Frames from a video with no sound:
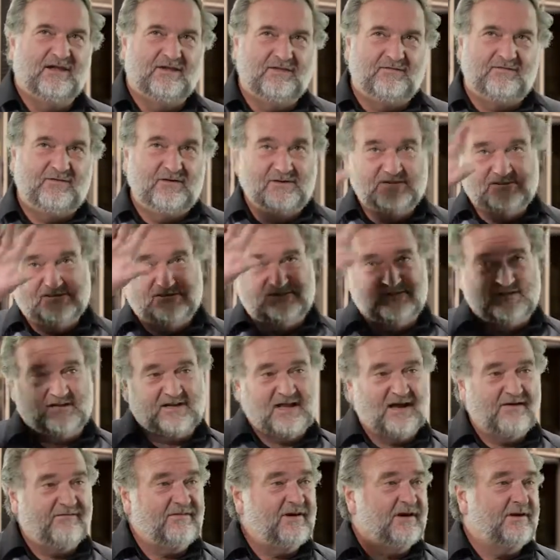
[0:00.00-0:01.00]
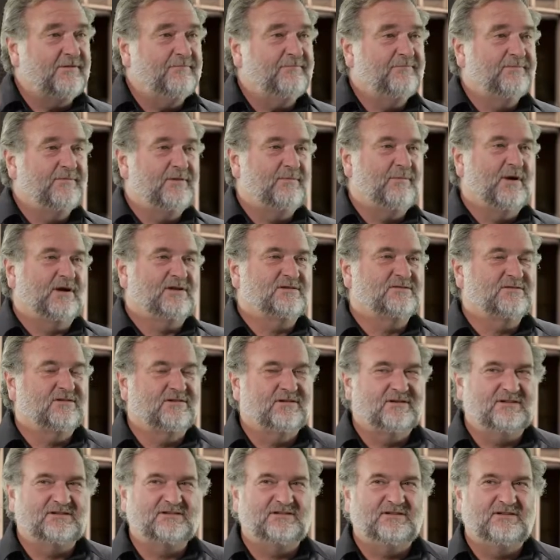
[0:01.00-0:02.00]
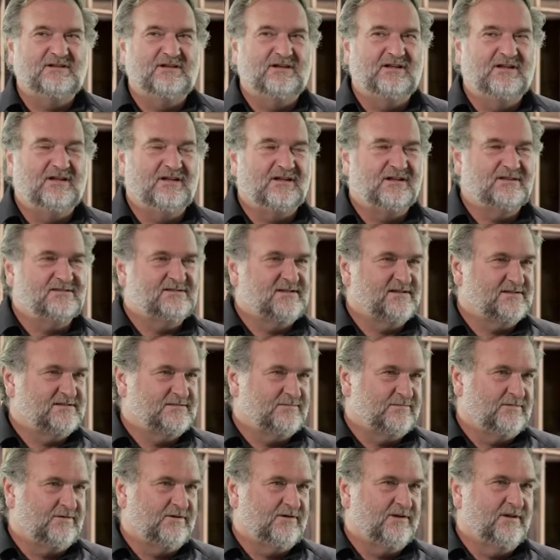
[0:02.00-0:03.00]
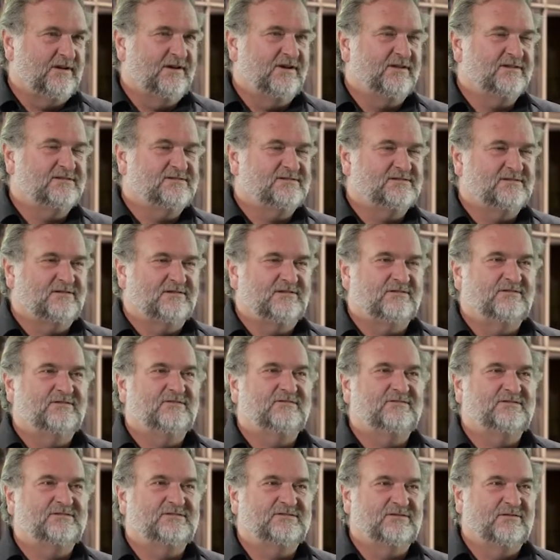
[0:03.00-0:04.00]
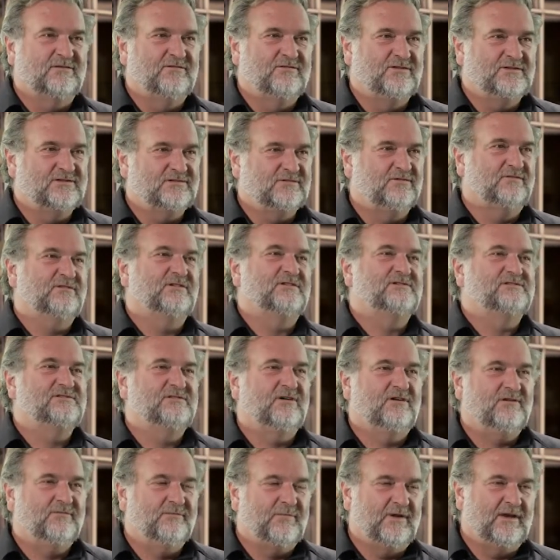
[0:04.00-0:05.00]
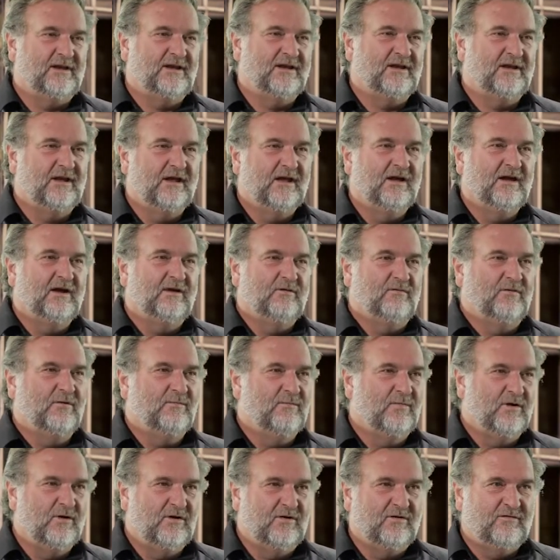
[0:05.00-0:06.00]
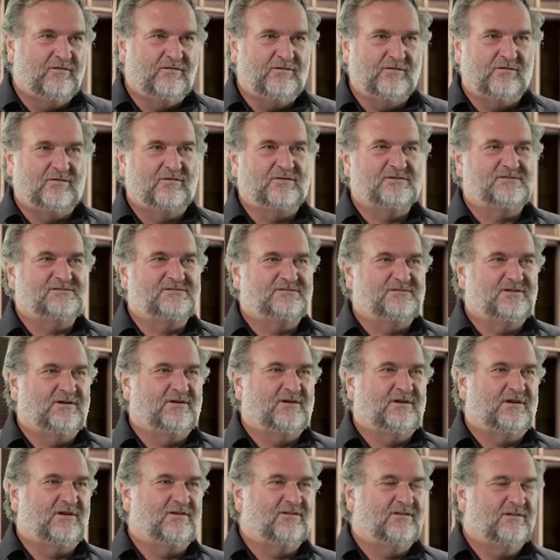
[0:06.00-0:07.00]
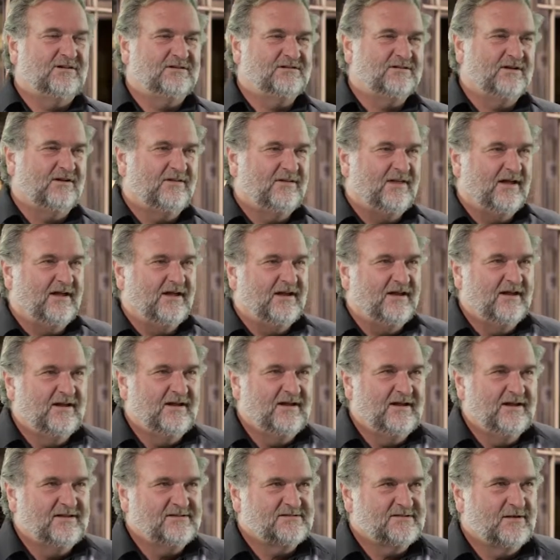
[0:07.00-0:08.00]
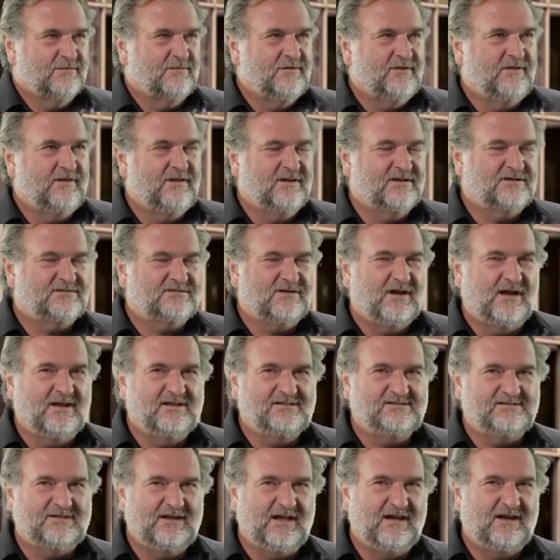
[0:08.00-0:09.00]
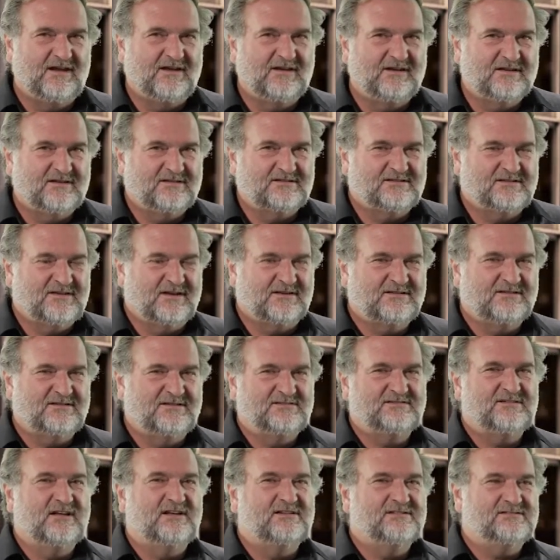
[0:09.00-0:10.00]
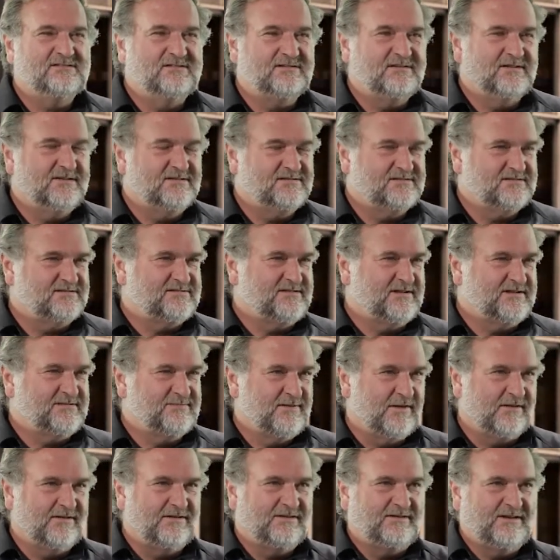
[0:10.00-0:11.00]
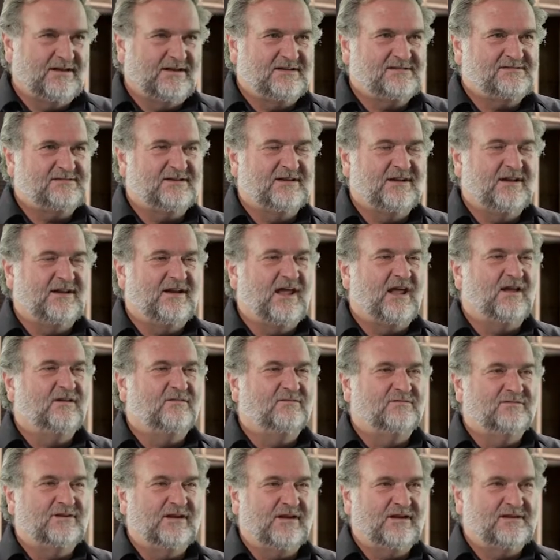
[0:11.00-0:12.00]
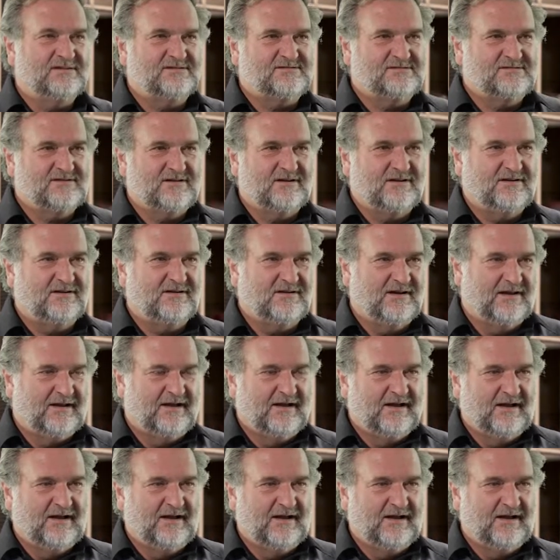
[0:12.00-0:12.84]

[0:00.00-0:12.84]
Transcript: the fuses the cover to make sure that it's clearly accessible and it's sort of still visual, that it's not been removed or it's dirty and things like that. So within the Australian Standard it actually says that there's a 6-monthly test and an annual test. So